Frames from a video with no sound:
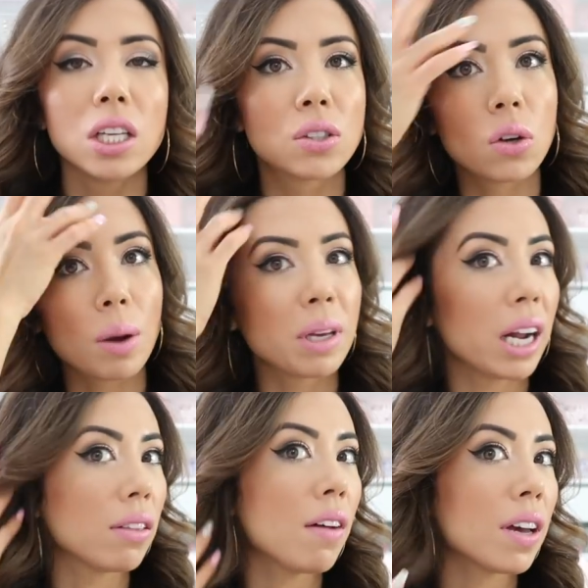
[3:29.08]
So I mean,
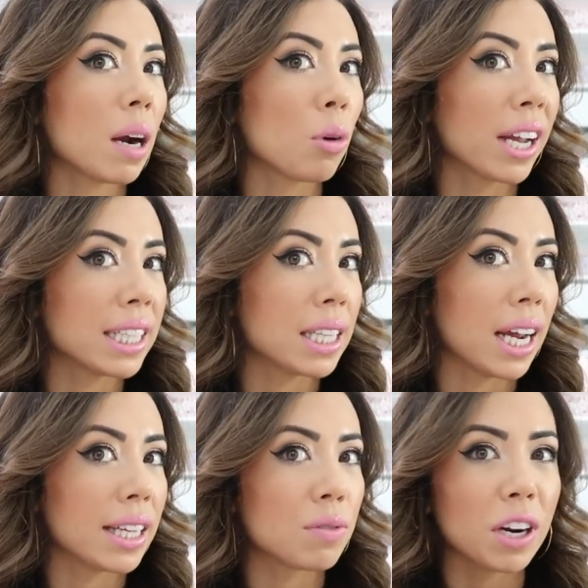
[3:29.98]
I love it. I'm wearing it
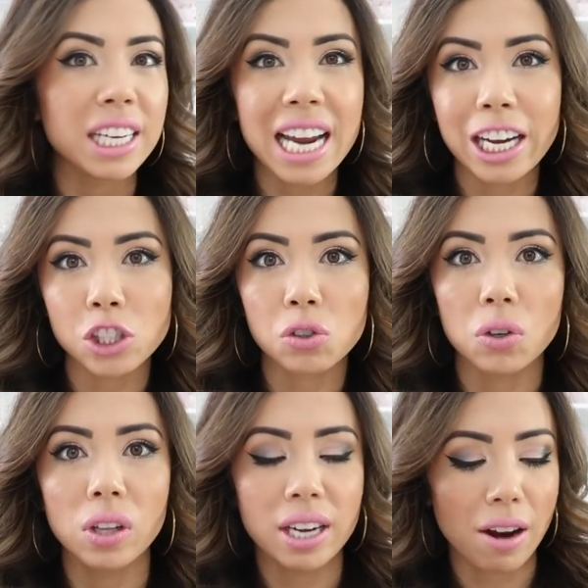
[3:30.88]
today. It's very
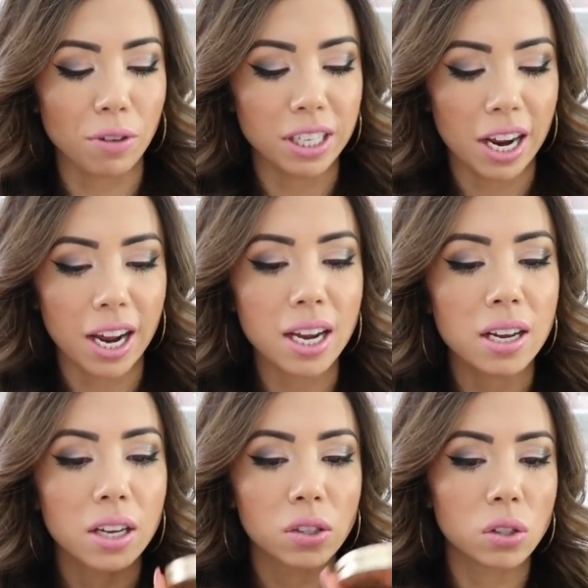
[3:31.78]
natural and everyday,
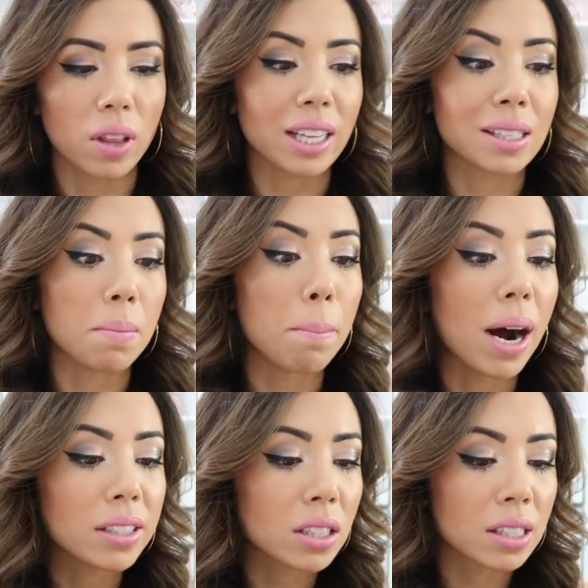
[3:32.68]
so that's a
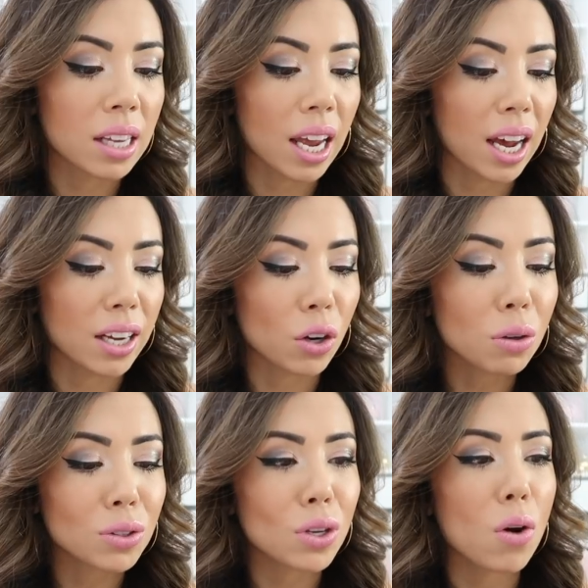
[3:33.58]
must. And
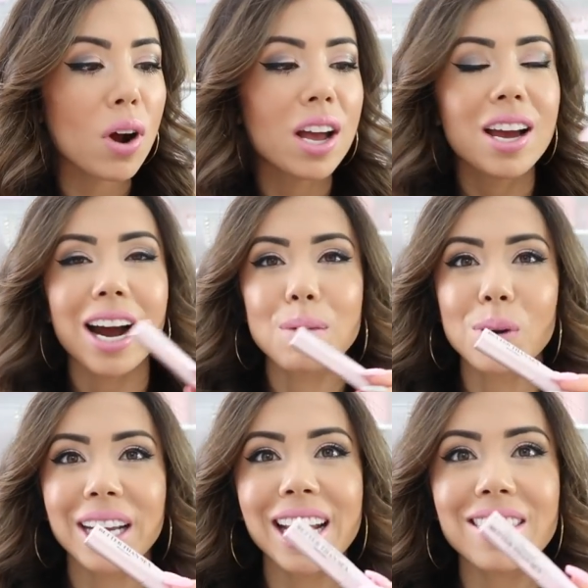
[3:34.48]
also, I'm
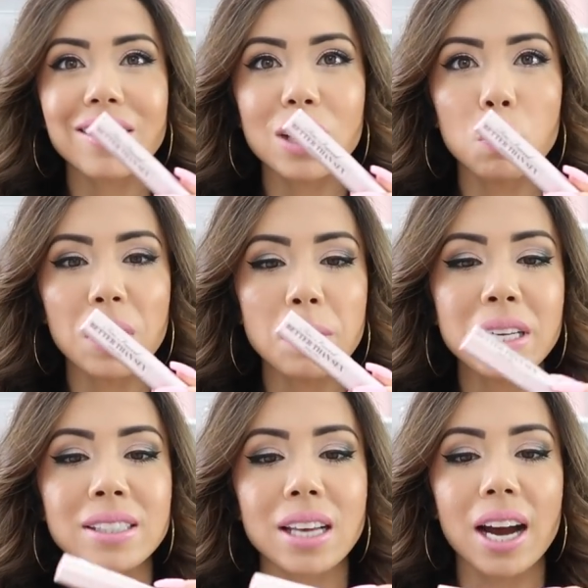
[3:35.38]
bringing the little
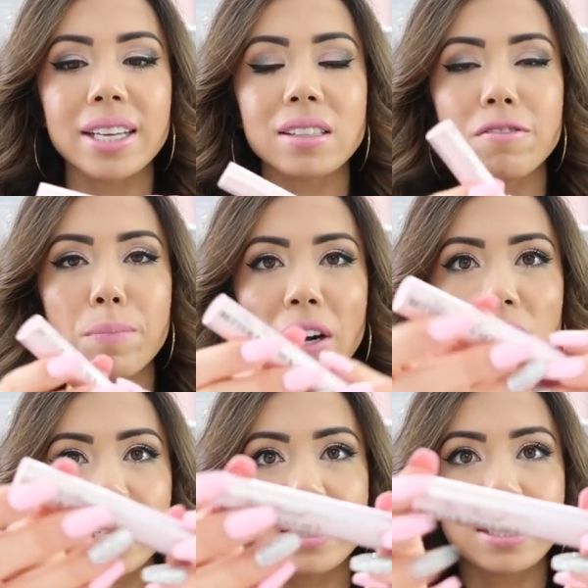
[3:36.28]
baby size of
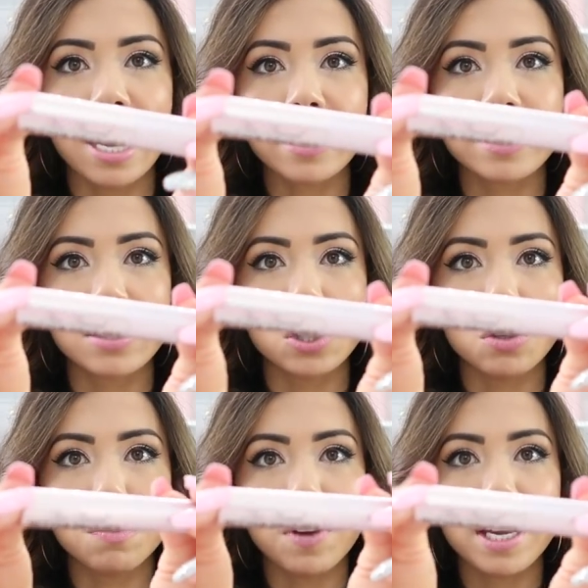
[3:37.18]
Better Than Sex
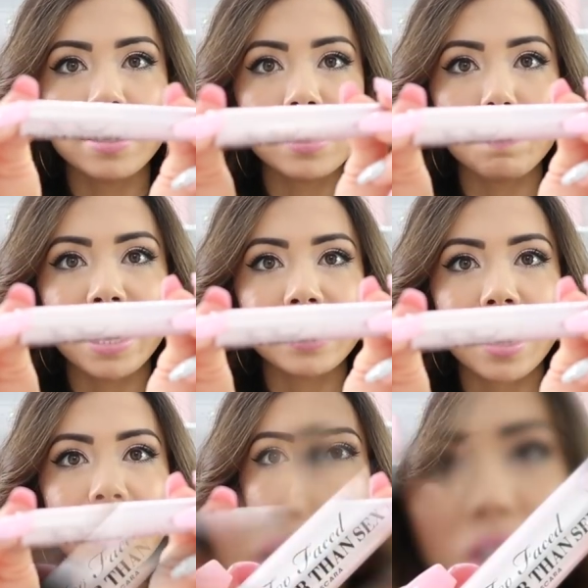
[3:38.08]
Too Faced
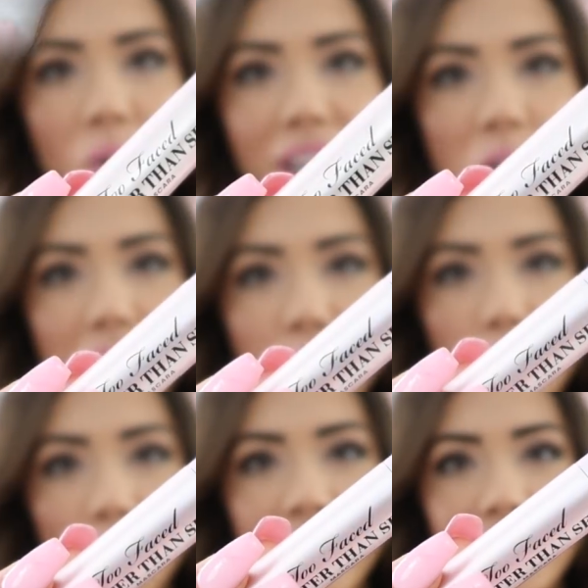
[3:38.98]
mascara. So I know I've
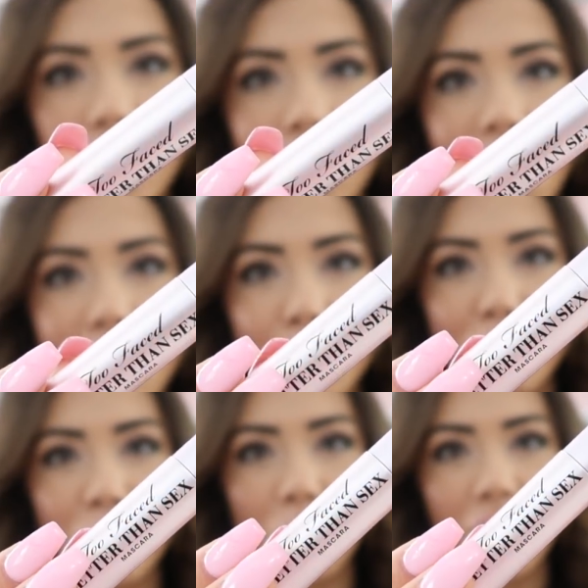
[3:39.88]
showed this a lot
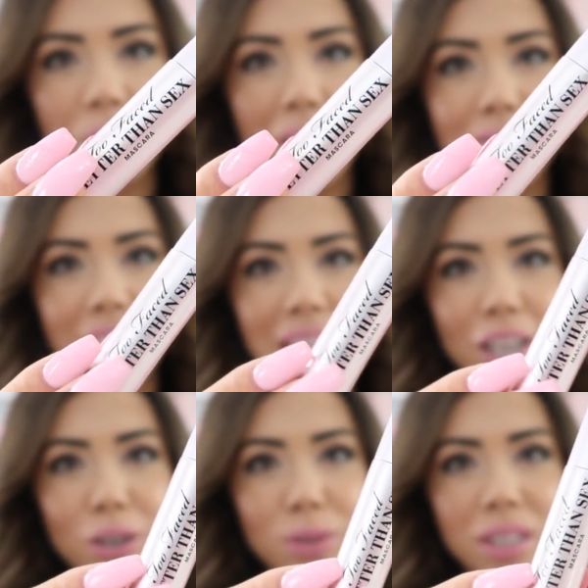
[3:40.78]
before in my
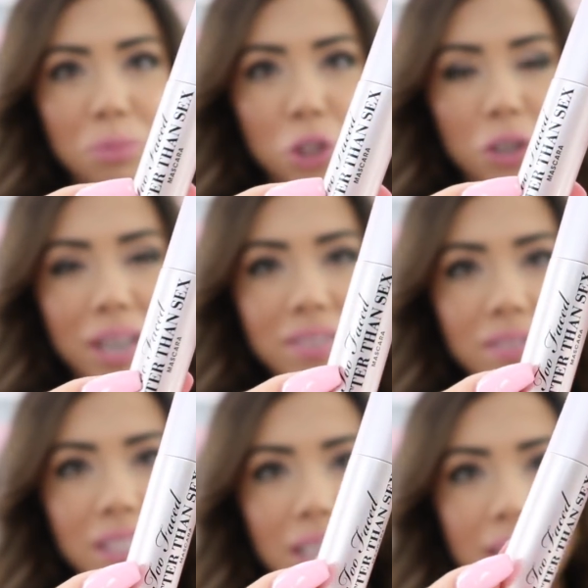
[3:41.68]
videos. I'm sure you guys
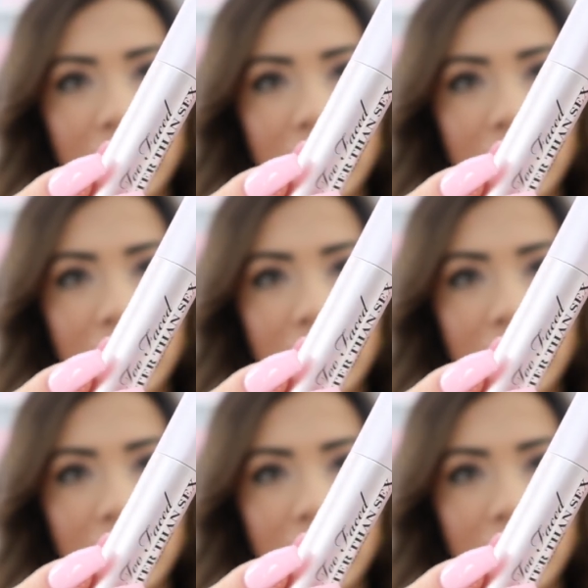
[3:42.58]
have seen.